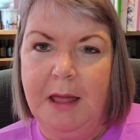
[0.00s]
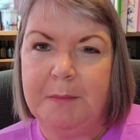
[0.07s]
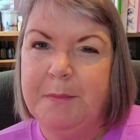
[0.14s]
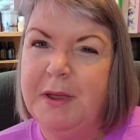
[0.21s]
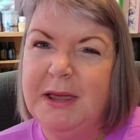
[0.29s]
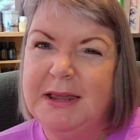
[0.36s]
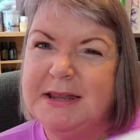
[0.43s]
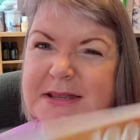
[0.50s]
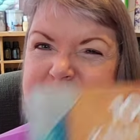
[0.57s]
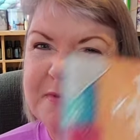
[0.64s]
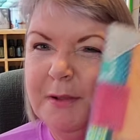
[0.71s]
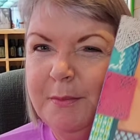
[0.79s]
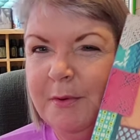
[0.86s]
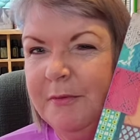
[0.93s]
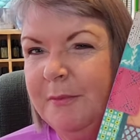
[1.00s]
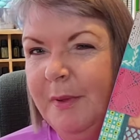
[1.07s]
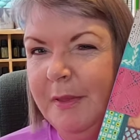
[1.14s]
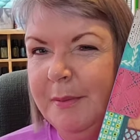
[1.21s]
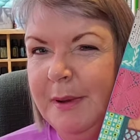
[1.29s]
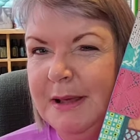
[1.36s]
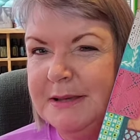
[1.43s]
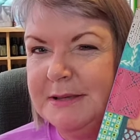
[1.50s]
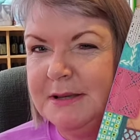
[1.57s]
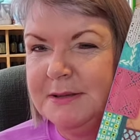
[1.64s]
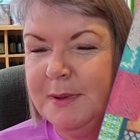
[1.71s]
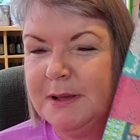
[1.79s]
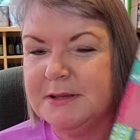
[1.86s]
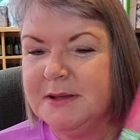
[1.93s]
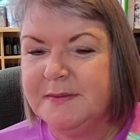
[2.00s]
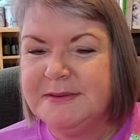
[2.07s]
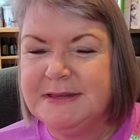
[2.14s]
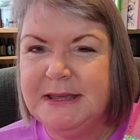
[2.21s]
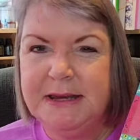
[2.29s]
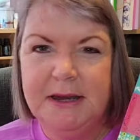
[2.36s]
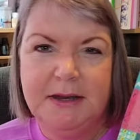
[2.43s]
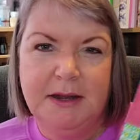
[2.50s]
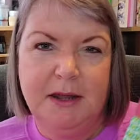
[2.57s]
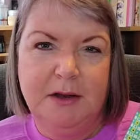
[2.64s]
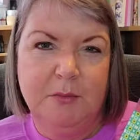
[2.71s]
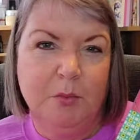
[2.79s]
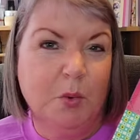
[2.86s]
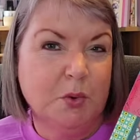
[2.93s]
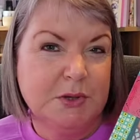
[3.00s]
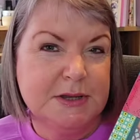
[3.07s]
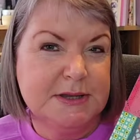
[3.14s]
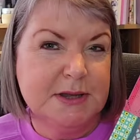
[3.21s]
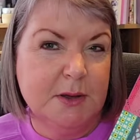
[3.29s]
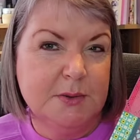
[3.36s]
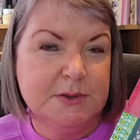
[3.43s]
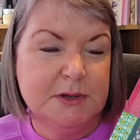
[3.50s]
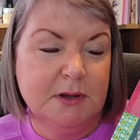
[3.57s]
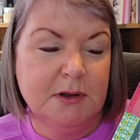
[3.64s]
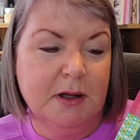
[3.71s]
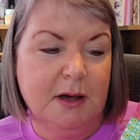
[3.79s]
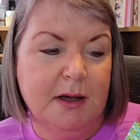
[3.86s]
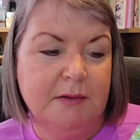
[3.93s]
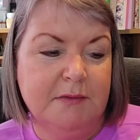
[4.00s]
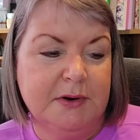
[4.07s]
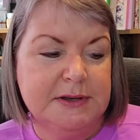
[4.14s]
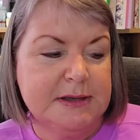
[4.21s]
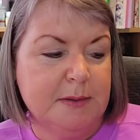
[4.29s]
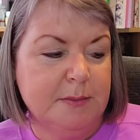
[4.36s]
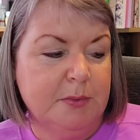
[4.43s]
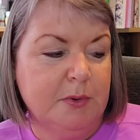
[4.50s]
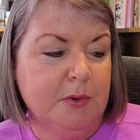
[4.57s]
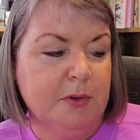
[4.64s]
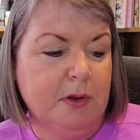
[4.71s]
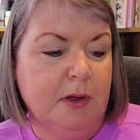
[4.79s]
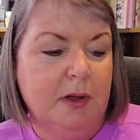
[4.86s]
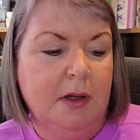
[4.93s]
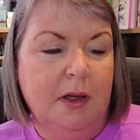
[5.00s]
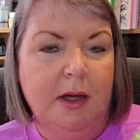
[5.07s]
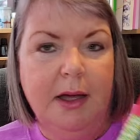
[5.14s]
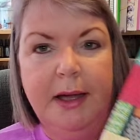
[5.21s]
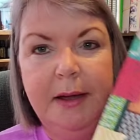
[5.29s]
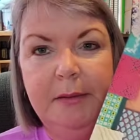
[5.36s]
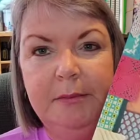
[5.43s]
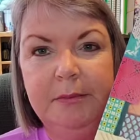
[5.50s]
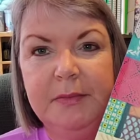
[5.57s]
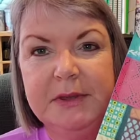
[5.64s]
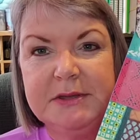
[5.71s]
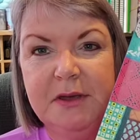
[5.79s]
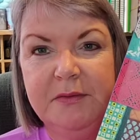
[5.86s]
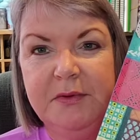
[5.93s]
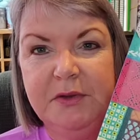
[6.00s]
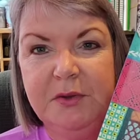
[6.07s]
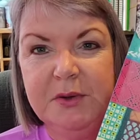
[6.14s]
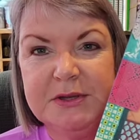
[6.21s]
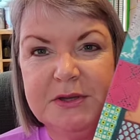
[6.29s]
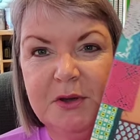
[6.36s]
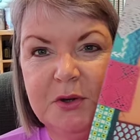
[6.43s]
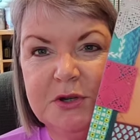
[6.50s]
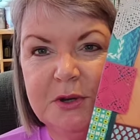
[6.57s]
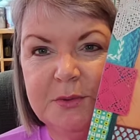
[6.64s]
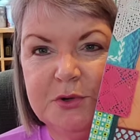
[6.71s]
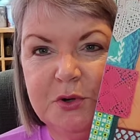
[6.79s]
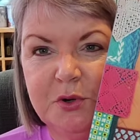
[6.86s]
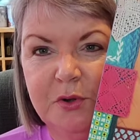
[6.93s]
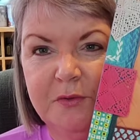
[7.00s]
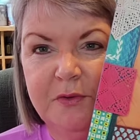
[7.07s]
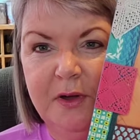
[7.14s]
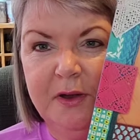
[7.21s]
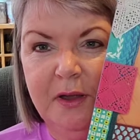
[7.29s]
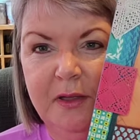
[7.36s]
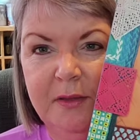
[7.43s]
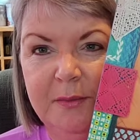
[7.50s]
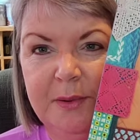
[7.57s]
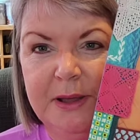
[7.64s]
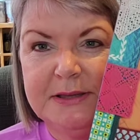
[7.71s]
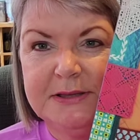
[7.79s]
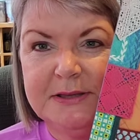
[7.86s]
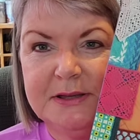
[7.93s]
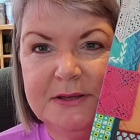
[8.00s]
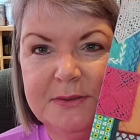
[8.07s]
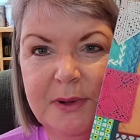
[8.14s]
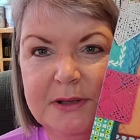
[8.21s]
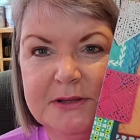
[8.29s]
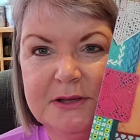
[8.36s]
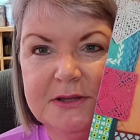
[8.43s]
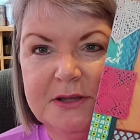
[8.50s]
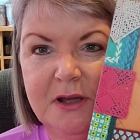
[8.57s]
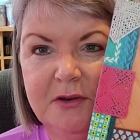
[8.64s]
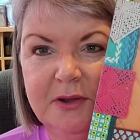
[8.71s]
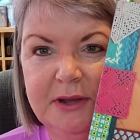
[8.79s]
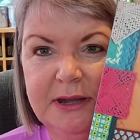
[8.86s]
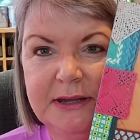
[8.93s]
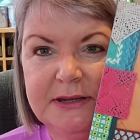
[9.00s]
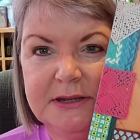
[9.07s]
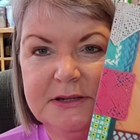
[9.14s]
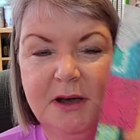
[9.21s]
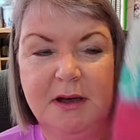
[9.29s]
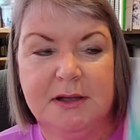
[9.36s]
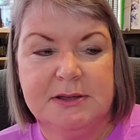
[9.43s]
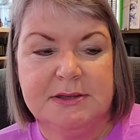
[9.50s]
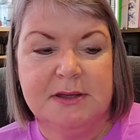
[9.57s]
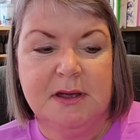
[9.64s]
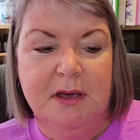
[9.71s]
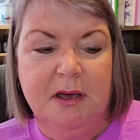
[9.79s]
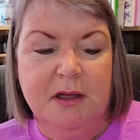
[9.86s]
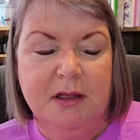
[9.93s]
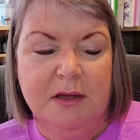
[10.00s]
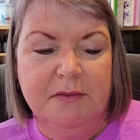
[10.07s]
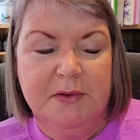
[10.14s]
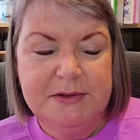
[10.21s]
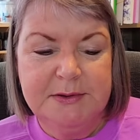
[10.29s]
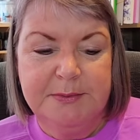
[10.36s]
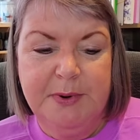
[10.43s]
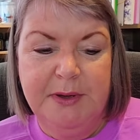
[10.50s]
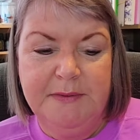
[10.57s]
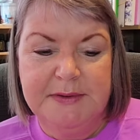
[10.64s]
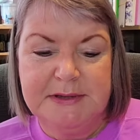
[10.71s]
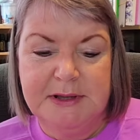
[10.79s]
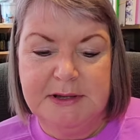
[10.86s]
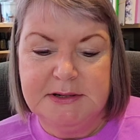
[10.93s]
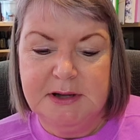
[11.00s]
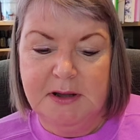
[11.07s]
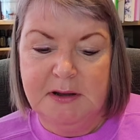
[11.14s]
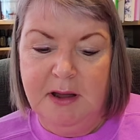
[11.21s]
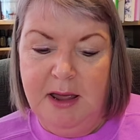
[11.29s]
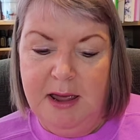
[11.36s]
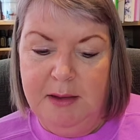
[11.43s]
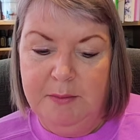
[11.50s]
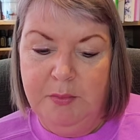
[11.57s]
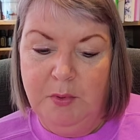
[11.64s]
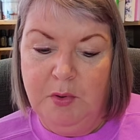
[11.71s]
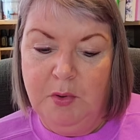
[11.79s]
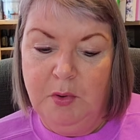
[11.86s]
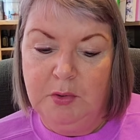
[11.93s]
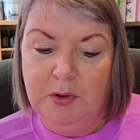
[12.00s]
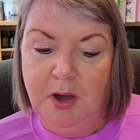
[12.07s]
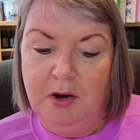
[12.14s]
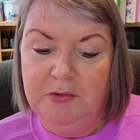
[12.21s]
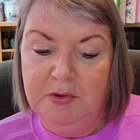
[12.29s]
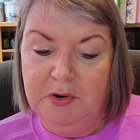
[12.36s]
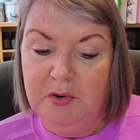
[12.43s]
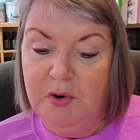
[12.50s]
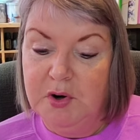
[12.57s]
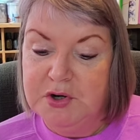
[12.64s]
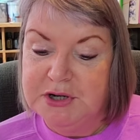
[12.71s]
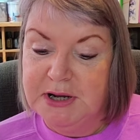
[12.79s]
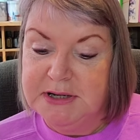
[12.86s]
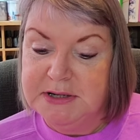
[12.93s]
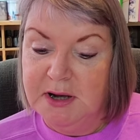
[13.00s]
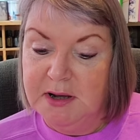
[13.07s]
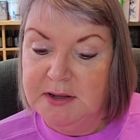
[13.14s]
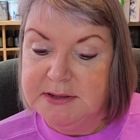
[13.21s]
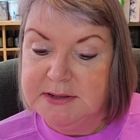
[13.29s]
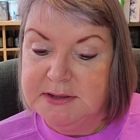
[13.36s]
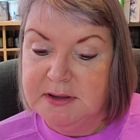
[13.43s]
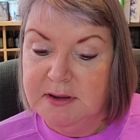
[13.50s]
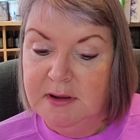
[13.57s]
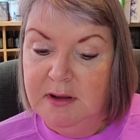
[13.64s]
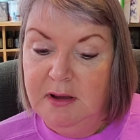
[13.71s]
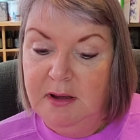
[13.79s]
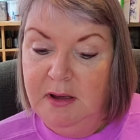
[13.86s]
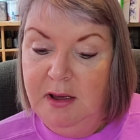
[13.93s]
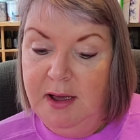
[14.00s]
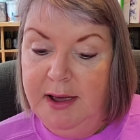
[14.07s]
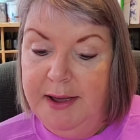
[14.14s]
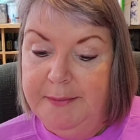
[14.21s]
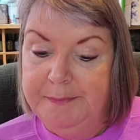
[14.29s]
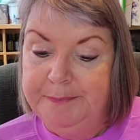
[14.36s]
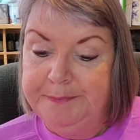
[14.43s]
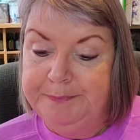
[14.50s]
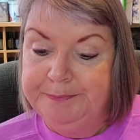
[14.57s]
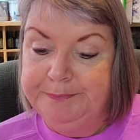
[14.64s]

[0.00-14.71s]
But it is available from other places as well. So I've seen it in Waterstones online, for example. So if you do a search, I'm sure you'll find it other places as well. So it's 100 knitted tiles. They've also previously done a book called 100 crochet tiles, and